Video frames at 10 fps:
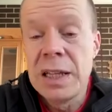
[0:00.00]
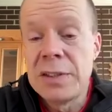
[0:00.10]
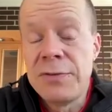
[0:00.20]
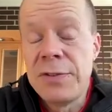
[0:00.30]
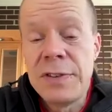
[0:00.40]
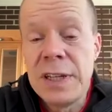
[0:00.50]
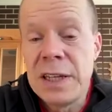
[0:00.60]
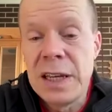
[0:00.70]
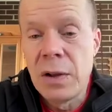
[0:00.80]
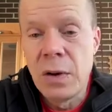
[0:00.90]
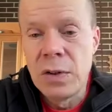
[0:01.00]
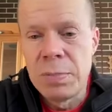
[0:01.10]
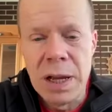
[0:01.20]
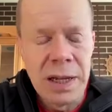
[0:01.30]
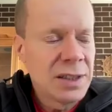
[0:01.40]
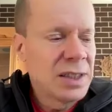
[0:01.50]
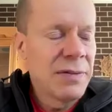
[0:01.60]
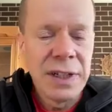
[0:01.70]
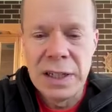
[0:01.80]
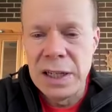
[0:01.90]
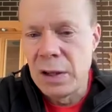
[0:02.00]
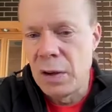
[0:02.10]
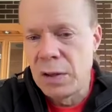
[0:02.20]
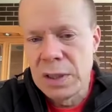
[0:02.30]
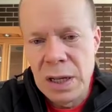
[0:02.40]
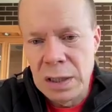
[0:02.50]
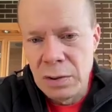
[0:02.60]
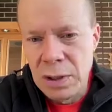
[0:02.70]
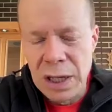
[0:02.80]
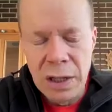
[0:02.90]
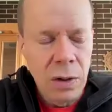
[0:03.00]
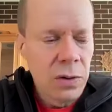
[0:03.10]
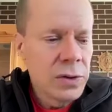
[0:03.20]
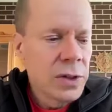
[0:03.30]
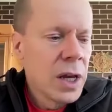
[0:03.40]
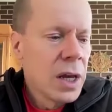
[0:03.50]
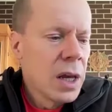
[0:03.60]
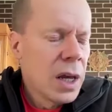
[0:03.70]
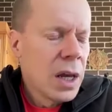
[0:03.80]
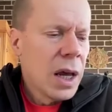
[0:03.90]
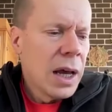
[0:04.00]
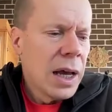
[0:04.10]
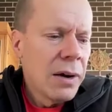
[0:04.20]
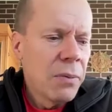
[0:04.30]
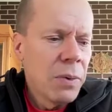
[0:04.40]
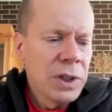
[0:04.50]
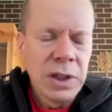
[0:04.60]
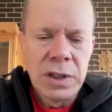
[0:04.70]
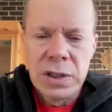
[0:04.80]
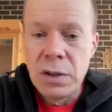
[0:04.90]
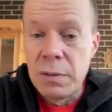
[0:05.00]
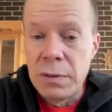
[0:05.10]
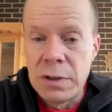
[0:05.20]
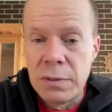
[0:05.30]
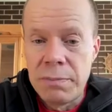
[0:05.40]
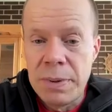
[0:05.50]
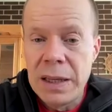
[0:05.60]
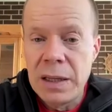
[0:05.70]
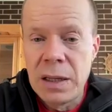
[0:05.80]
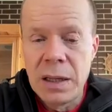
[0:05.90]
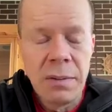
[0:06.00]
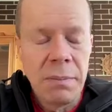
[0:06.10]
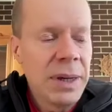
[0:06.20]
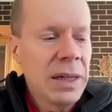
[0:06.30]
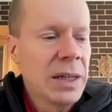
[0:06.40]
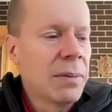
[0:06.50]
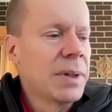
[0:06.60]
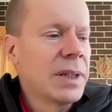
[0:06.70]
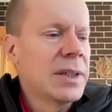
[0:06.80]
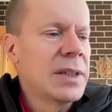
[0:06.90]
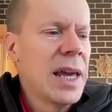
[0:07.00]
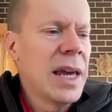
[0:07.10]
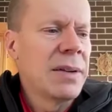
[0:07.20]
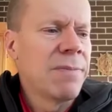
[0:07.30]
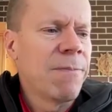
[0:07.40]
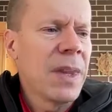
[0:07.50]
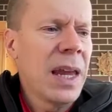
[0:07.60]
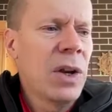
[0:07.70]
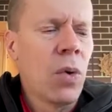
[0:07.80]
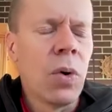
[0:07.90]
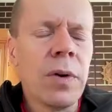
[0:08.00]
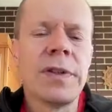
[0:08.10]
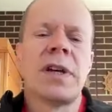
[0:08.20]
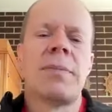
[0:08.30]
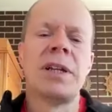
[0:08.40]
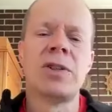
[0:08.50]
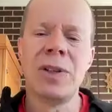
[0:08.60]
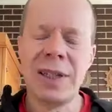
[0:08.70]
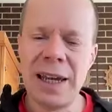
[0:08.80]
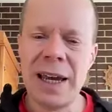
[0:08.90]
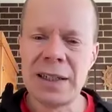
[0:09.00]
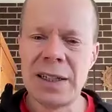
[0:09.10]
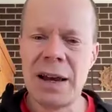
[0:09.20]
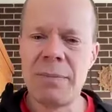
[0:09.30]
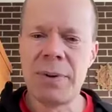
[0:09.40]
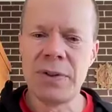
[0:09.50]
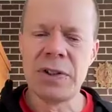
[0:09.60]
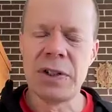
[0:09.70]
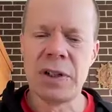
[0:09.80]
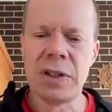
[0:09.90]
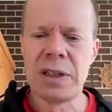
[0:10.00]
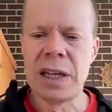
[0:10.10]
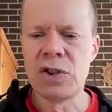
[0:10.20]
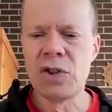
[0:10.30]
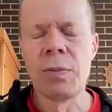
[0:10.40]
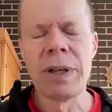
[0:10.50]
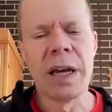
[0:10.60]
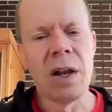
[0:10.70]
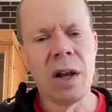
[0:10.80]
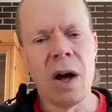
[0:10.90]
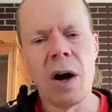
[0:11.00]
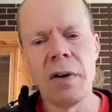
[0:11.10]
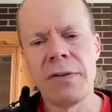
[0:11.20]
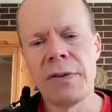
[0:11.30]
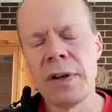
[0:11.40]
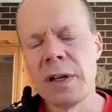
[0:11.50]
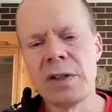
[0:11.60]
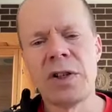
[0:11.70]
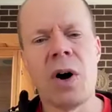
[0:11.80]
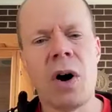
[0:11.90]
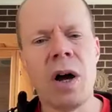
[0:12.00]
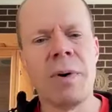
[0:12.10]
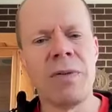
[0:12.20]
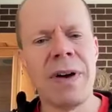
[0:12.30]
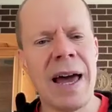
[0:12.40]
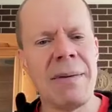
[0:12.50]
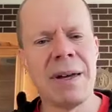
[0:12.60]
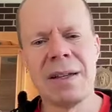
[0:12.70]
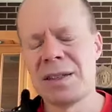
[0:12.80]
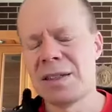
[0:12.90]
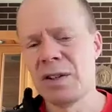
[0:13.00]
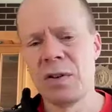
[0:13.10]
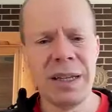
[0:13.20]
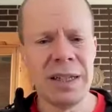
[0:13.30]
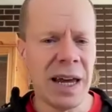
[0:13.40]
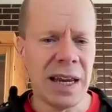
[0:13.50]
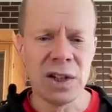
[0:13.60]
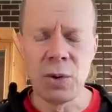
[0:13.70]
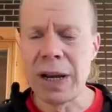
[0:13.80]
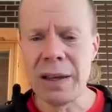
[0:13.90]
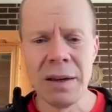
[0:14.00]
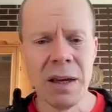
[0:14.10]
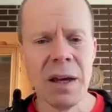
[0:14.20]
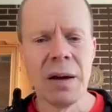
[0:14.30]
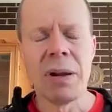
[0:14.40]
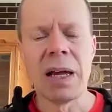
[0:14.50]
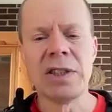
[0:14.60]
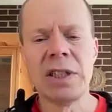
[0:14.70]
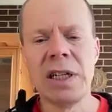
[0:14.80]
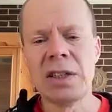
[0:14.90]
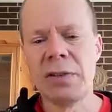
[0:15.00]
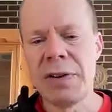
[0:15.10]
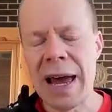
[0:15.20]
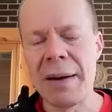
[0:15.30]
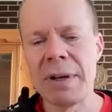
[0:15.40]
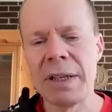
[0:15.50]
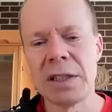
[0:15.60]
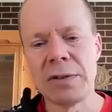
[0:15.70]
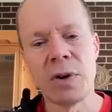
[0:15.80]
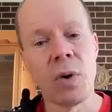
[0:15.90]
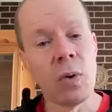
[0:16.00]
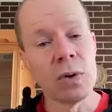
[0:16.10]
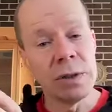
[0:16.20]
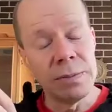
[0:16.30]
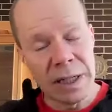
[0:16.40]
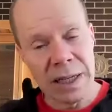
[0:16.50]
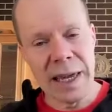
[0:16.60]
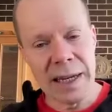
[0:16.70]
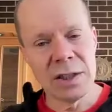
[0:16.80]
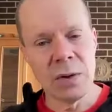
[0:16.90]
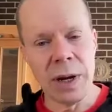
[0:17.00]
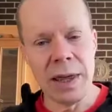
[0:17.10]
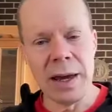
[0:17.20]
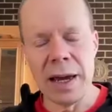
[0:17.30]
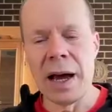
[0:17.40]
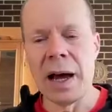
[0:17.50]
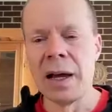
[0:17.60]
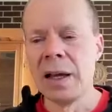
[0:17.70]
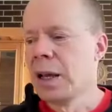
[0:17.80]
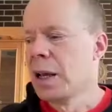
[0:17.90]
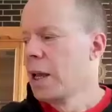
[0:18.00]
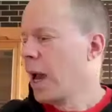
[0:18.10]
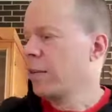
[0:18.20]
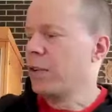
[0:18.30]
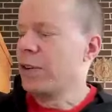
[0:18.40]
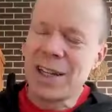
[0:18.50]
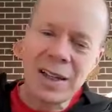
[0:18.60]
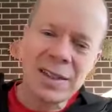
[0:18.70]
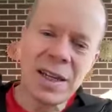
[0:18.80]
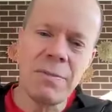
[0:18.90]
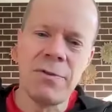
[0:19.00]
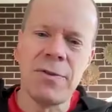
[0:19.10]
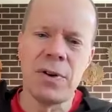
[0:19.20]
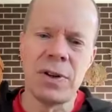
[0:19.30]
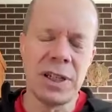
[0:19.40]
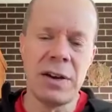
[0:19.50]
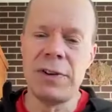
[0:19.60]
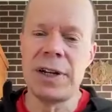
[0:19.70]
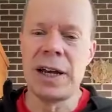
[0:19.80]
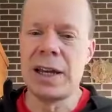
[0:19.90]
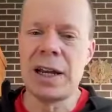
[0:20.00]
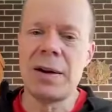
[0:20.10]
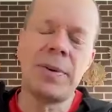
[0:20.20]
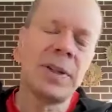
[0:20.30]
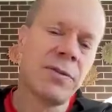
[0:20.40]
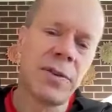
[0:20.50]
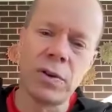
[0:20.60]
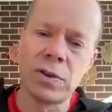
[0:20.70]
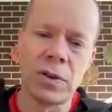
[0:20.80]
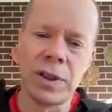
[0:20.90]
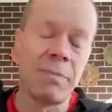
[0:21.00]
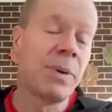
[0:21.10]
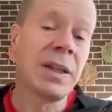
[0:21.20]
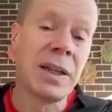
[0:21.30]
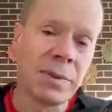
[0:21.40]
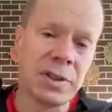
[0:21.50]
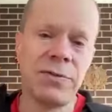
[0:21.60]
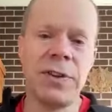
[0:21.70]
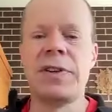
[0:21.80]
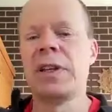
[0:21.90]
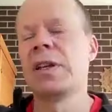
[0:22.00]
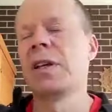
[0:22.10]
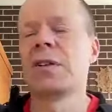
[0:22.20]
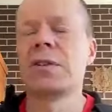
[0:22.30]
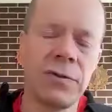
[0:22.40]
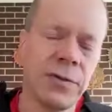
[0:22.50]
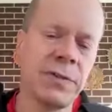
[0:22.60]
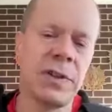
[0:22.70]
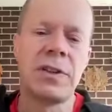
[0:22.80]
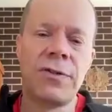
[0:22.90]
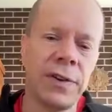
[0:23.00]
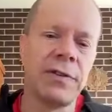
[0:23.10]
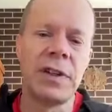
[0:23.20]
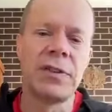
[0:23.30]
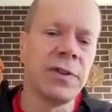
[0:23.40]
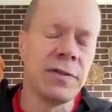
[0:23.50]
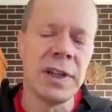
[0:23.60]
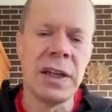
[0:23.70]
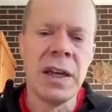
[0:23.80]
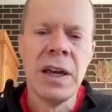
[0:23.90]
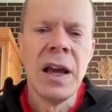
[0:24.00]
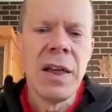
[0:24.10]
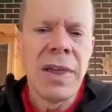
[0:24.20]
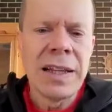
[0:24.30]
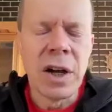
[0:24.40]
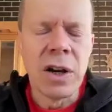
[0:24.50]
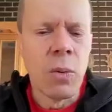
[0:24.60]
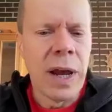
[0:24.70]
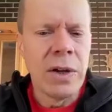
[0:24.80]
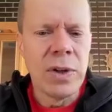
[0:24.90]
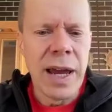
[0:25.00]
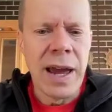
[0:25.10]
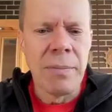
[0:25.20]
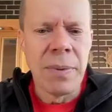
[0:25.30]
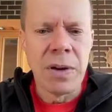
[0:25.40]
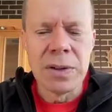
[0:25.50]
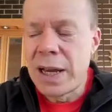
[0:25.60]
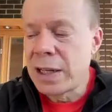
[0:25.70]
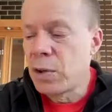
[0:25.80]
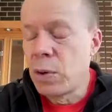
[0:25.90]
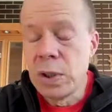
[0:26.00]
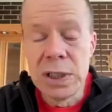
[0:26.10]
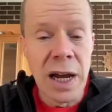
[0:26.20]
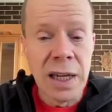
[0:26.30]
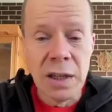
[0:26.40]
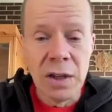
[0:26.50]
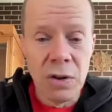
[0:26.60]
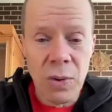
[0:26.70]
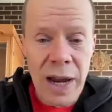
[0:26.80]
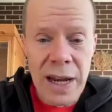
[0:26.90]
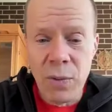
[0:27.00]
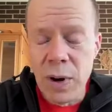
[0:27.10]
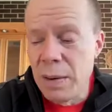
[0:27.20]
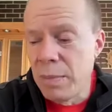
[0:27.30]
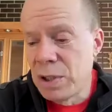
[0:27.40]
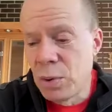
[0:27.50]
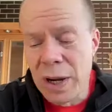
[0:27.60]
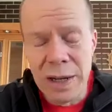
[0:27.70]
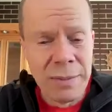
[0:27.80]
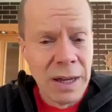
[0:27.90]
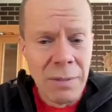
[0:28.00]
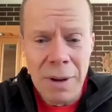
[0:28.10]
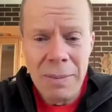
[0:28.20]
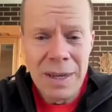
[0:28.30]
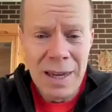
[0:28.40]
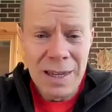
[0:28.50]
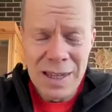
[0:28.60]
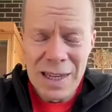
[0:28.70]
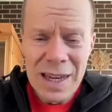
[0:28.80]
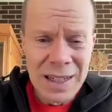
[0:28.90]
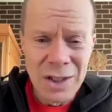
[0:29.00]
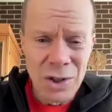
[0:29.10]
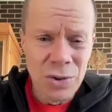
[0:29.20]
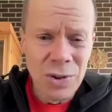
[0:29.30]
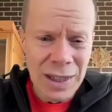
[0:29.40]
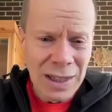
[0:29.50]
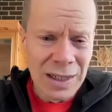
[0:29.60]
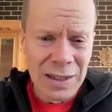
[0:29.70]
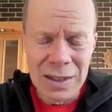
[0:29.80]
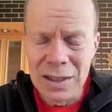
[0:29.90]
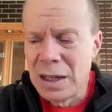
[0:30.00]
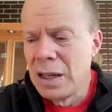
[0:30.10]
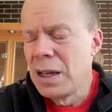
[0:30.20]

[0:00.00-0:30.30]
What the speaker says: it's 50 kilos plus, 70 kilos, 100 kilos, which is, some big numbers. Then in order for somebody to get to that position, there's normally a lifetime of habits. It could be 10, 20 plus years of habits that have caused them to get to where they are. And if you just keep focusing every day, you get up and you focus on that big number, it's 50 kilos, it's 50, it's 50, it's 50, that's going to wear you down, because that could take you anywhere between maybe a year, 2 years